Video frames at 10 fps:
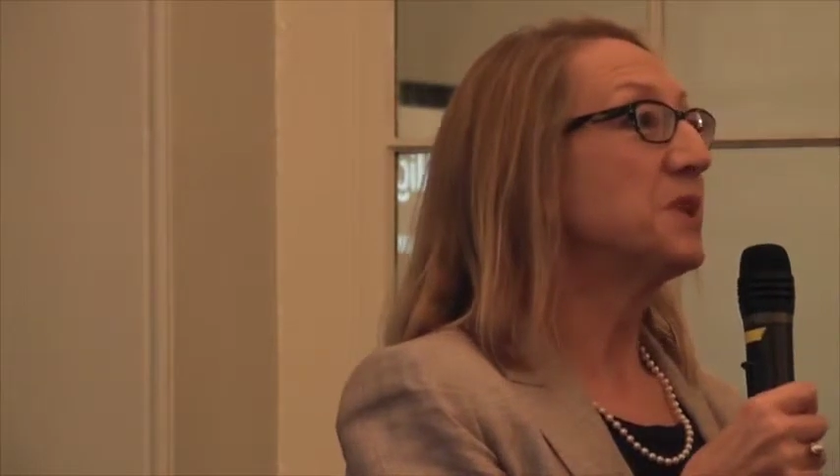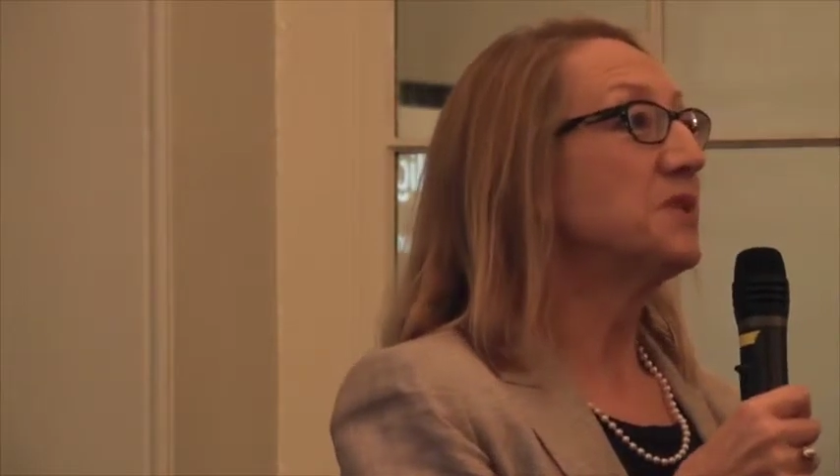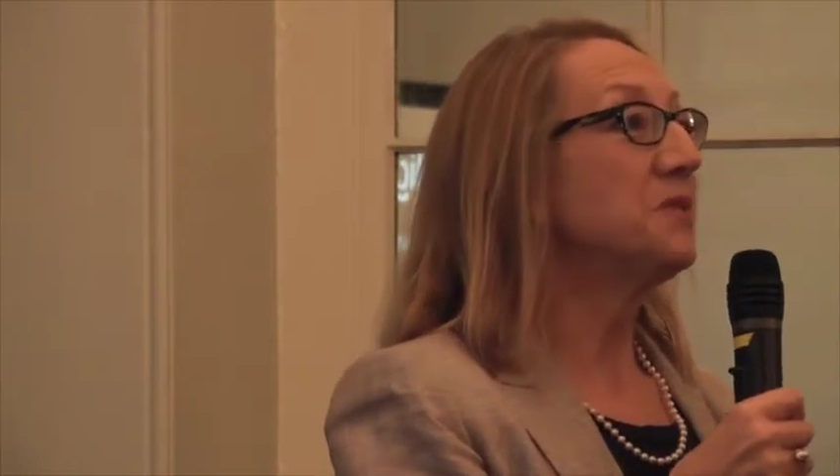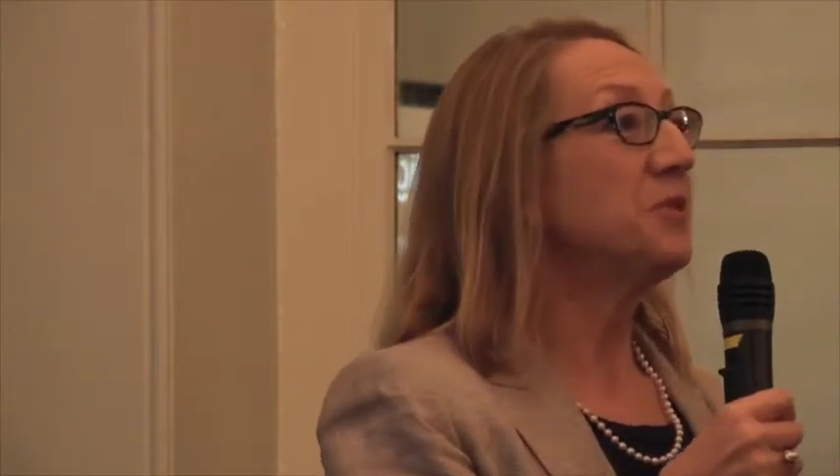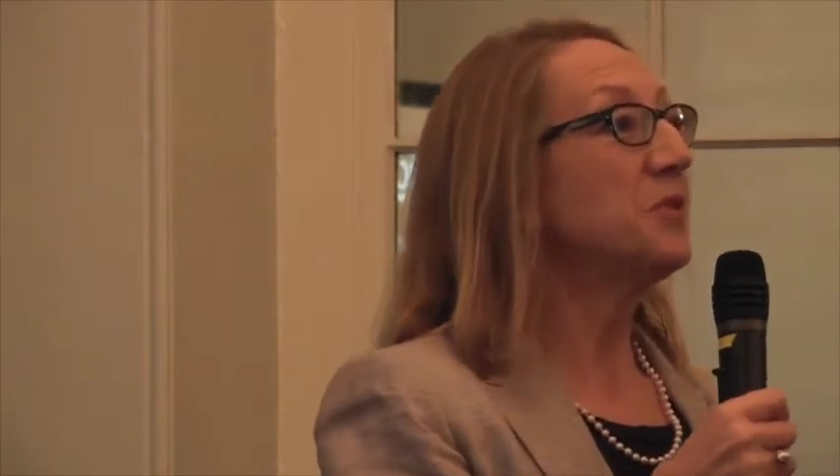
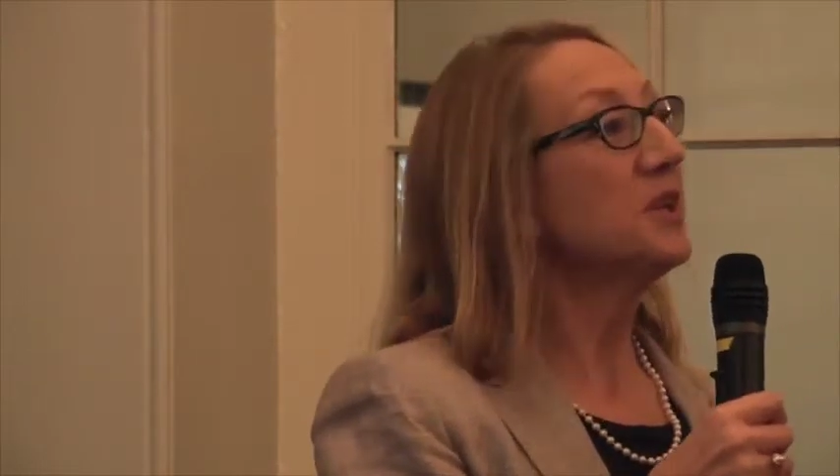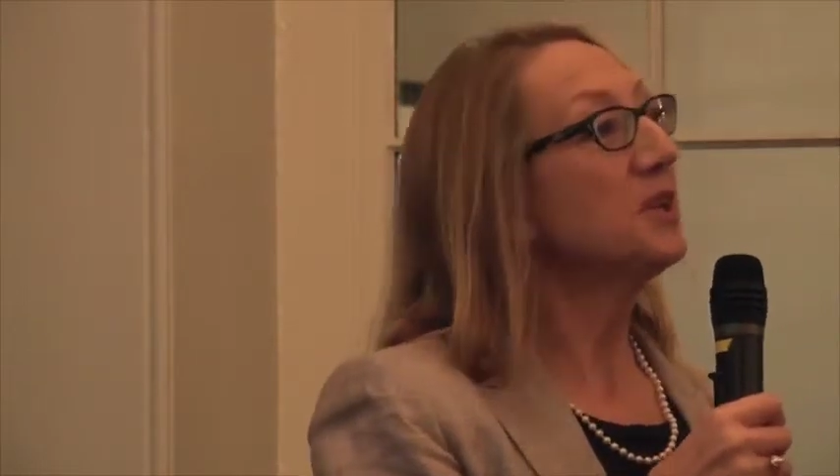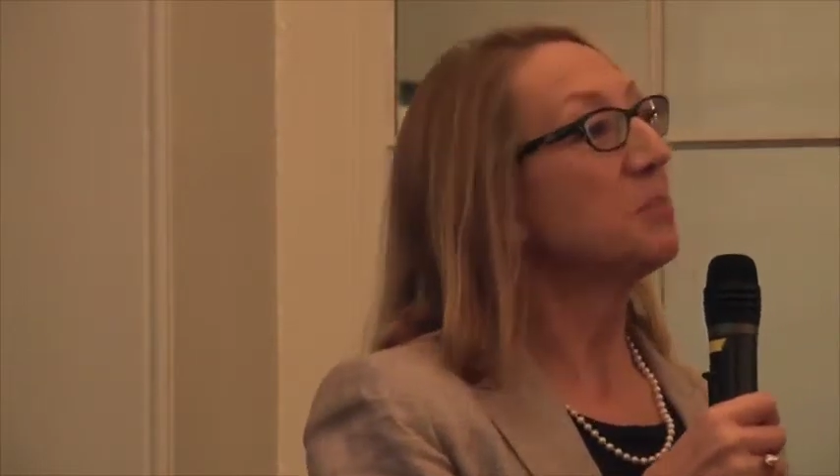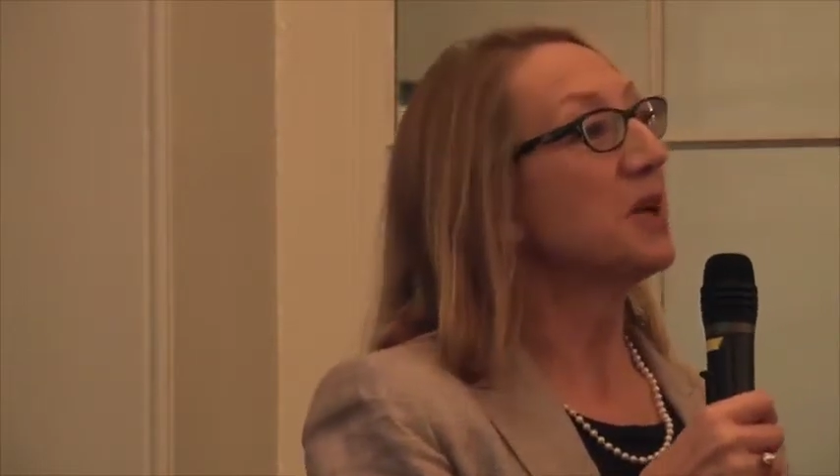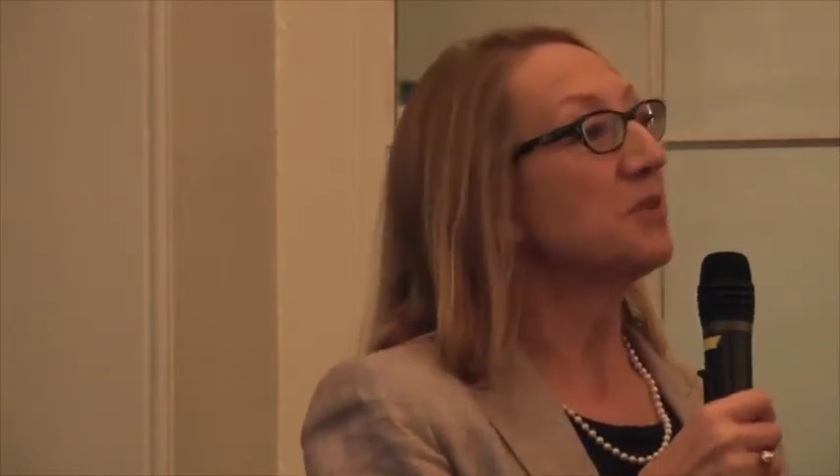because if you
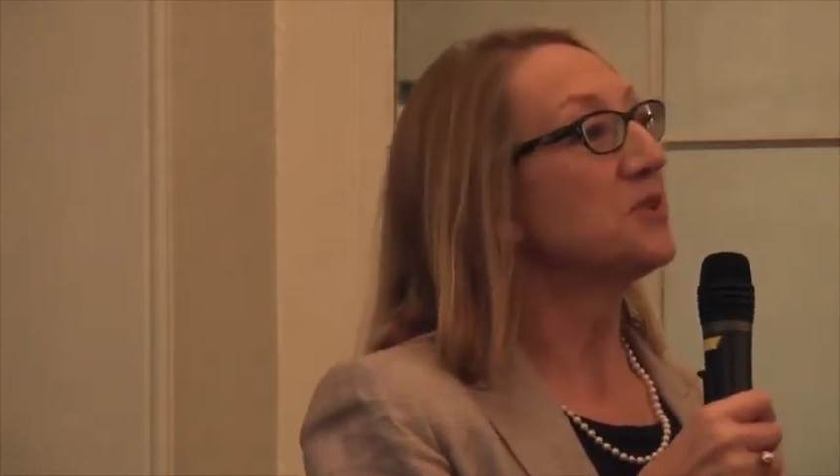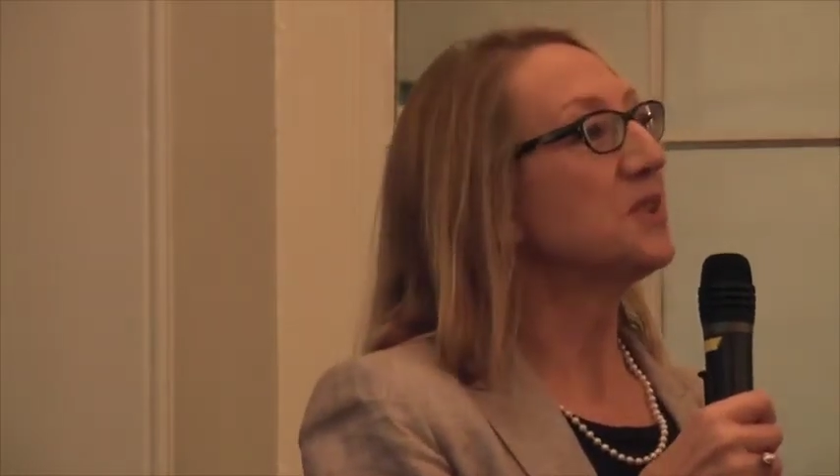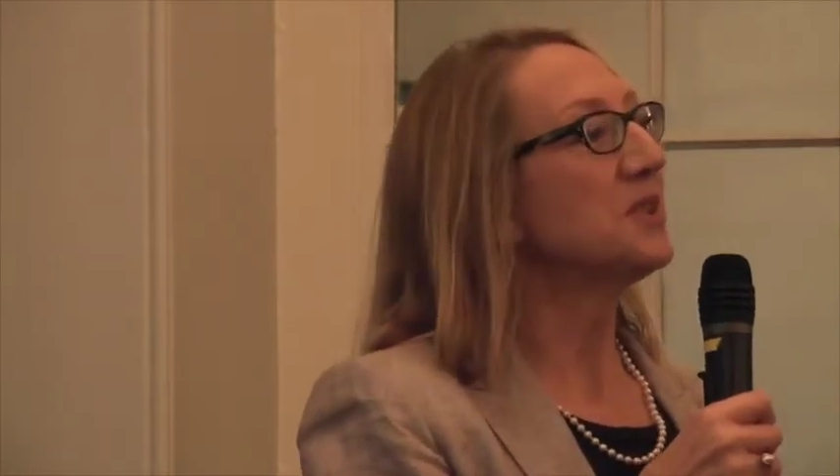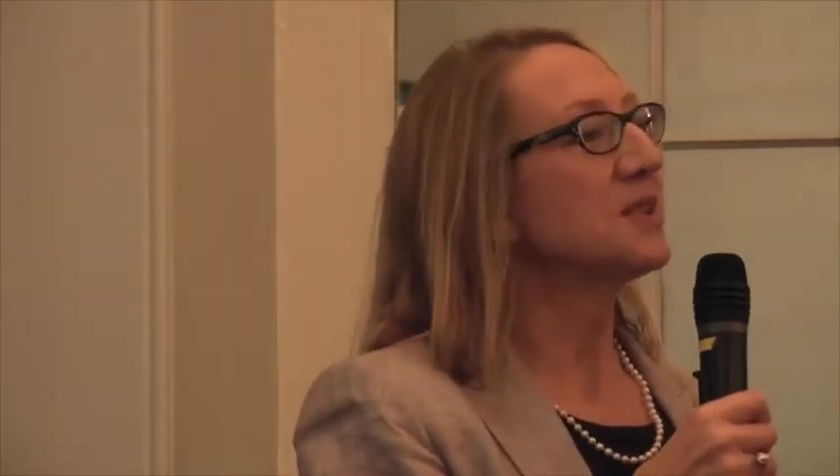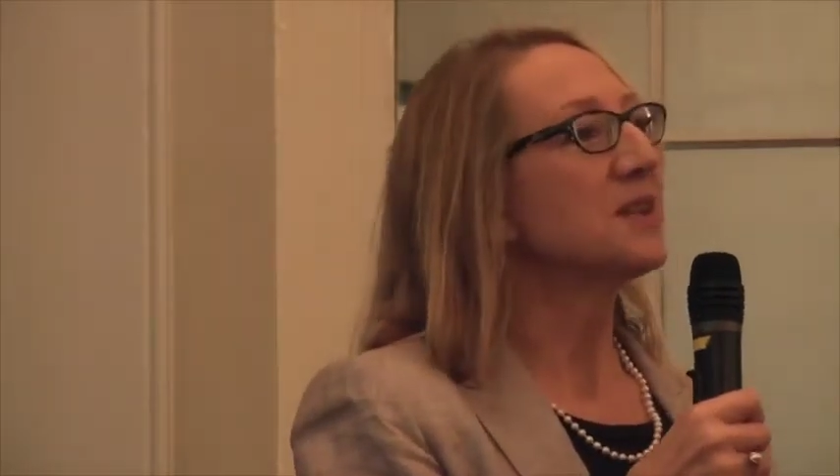think about
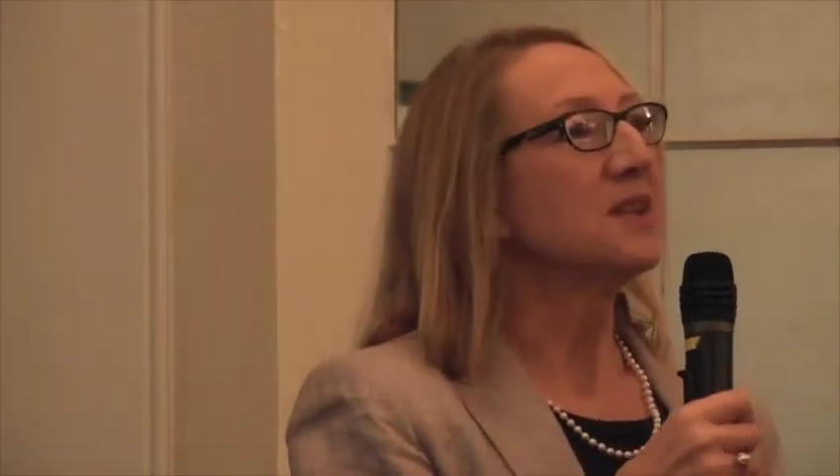it,